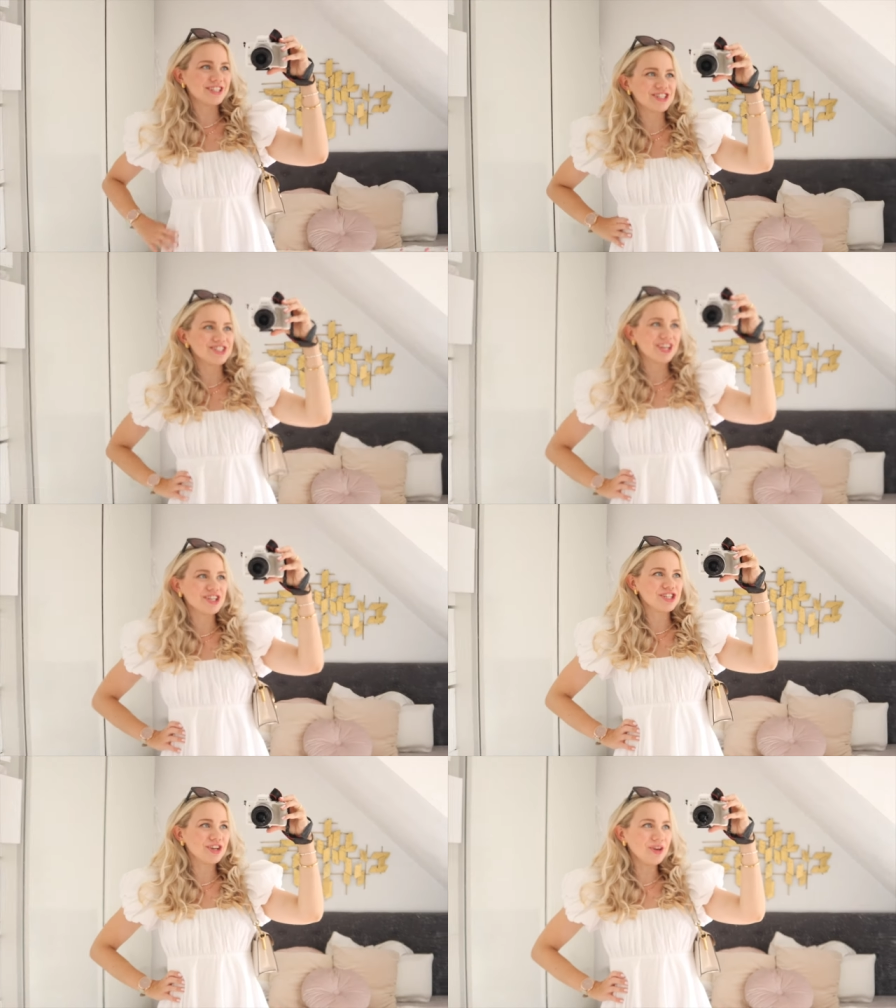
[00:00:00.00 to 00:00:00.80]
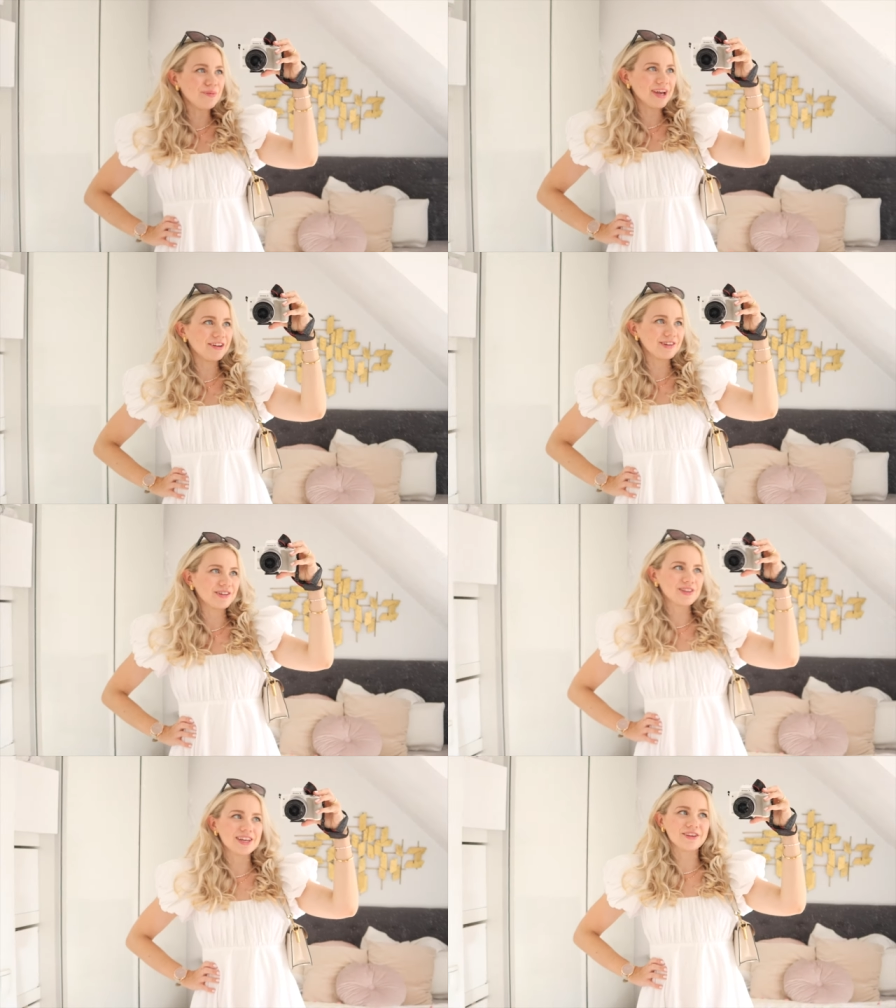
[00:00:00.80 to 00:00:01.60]
I'd just show you my outfit
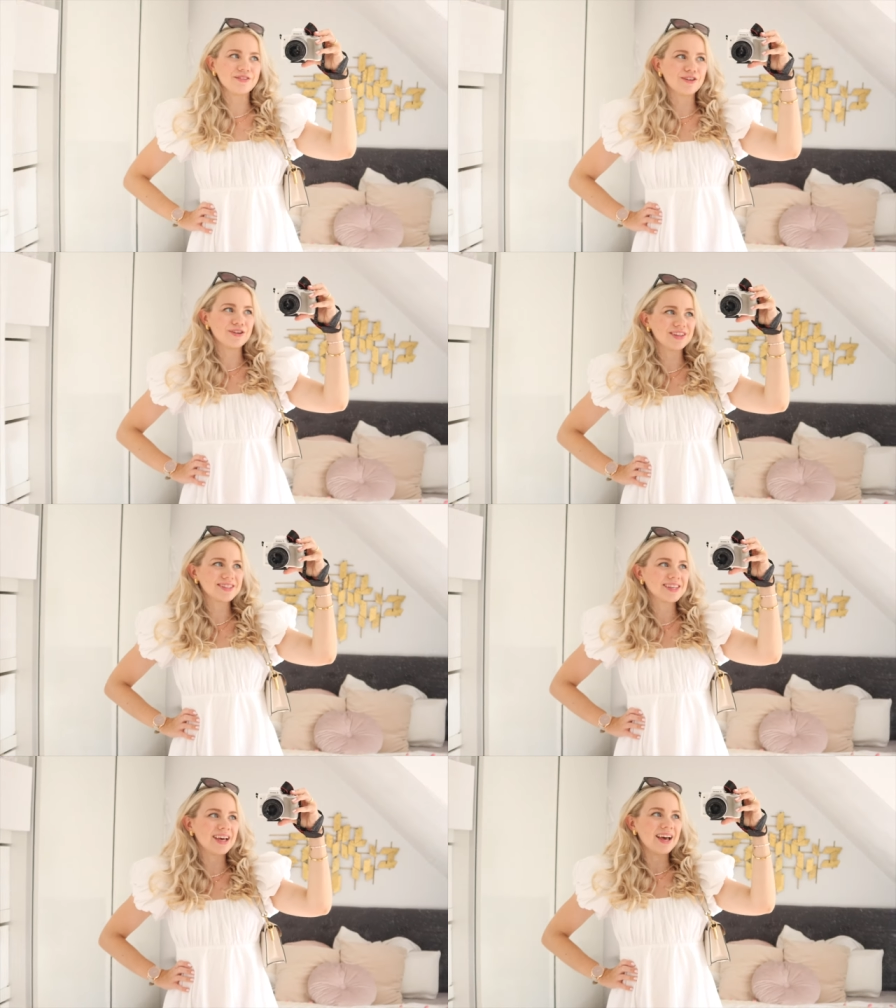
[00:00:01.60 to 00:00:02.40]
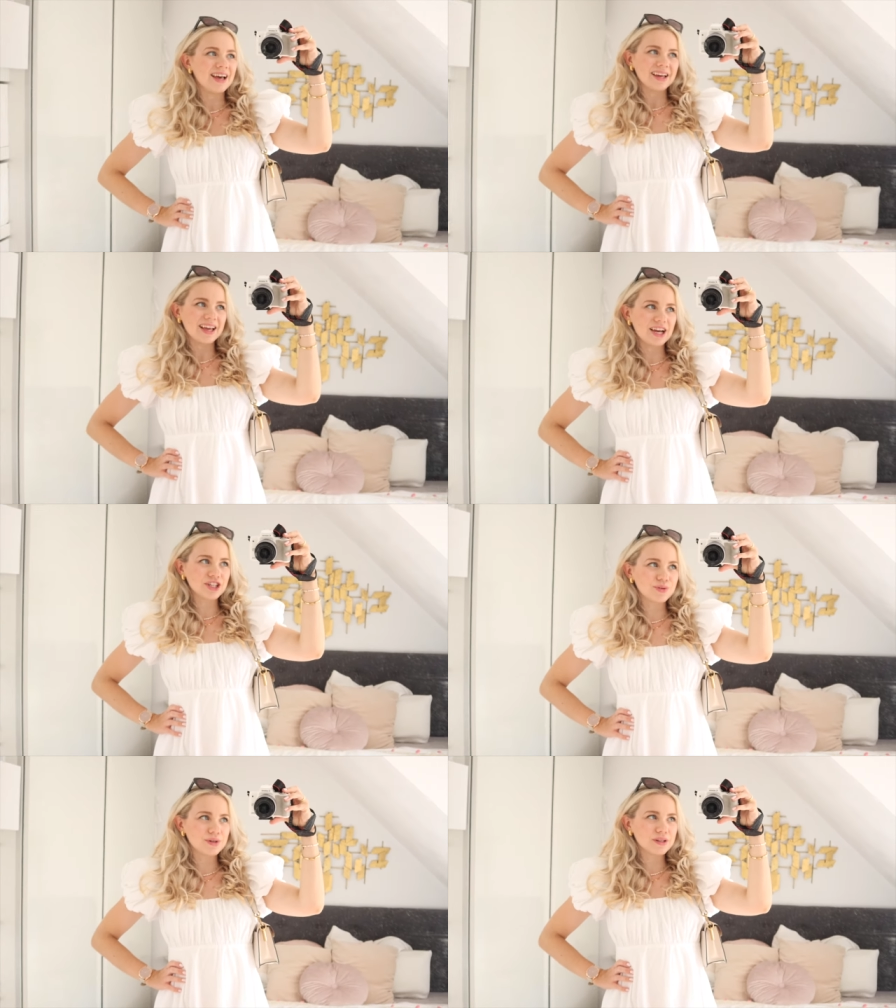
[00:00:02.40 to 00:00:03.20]
of the day for this
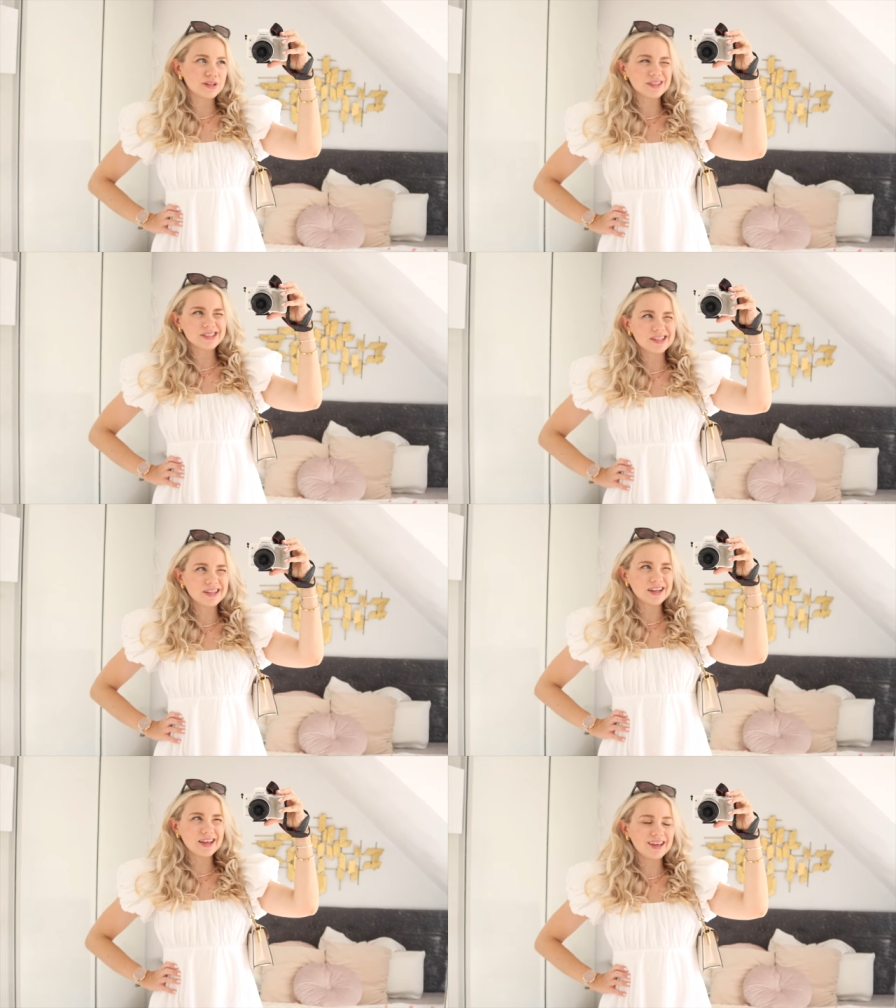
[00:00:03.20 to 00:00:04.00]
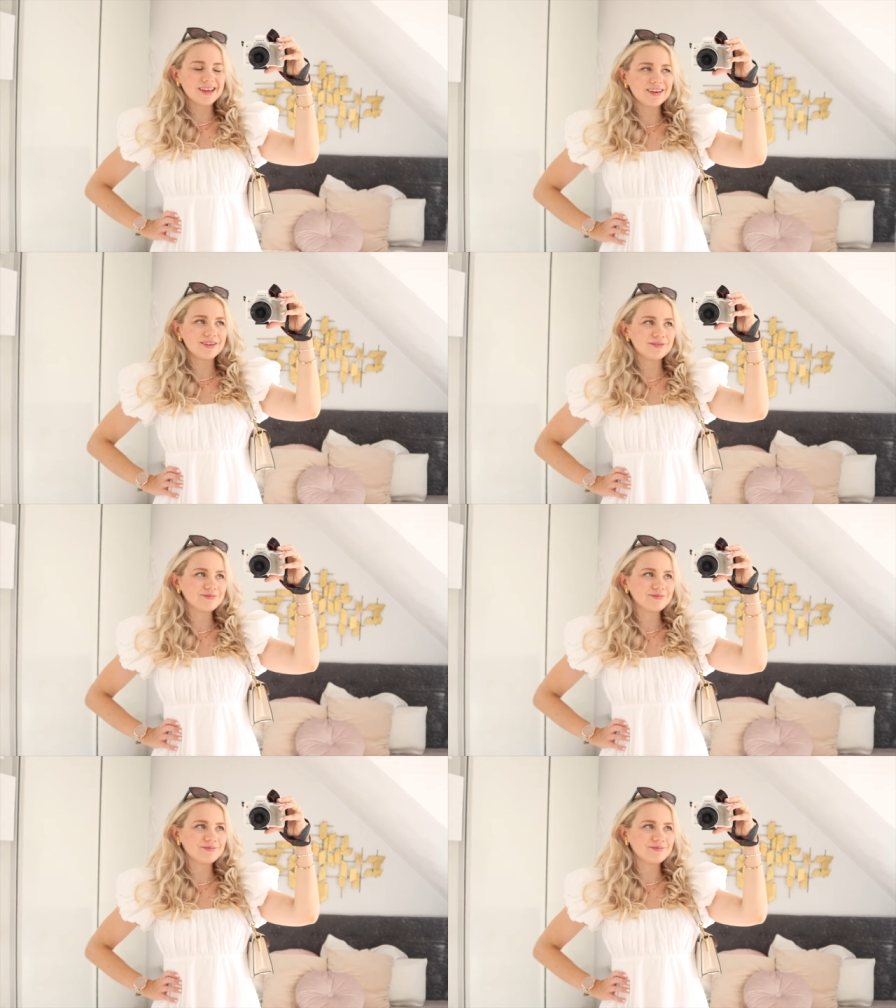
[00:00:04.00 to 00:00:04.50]
casual Sunday